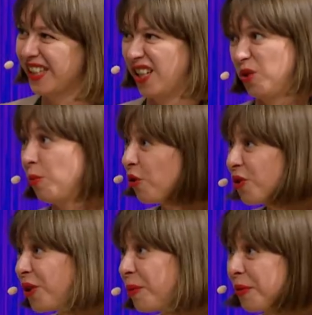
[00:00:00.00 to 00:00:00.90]
Yeah, and tomorrow
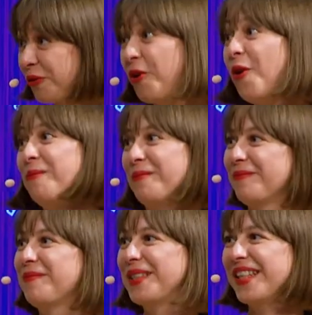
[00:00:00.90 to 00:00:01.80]
you're going to perform,
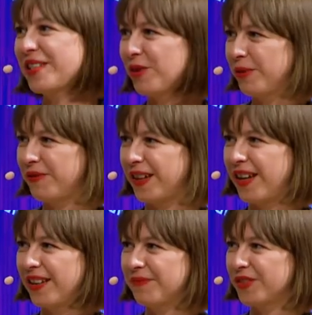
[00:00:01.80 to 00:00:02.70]
but that's going to be
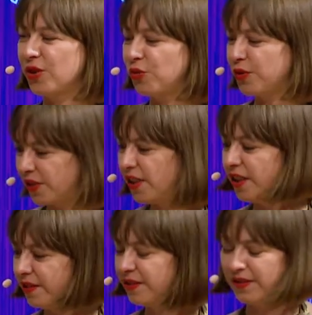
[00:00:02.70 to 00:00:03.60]
Everything fine. will be Good okay.
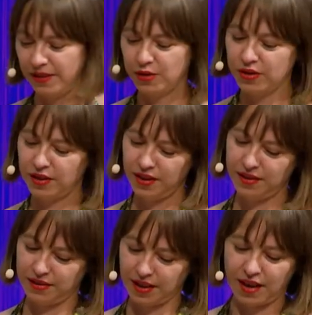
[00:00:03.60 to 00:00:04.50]
Tea. Trust
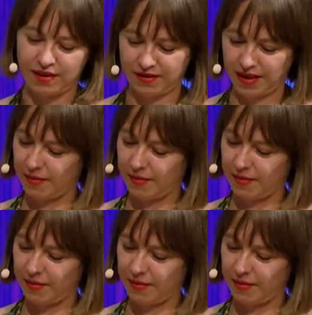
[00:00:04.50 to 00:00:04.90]
me, believe yeah. me.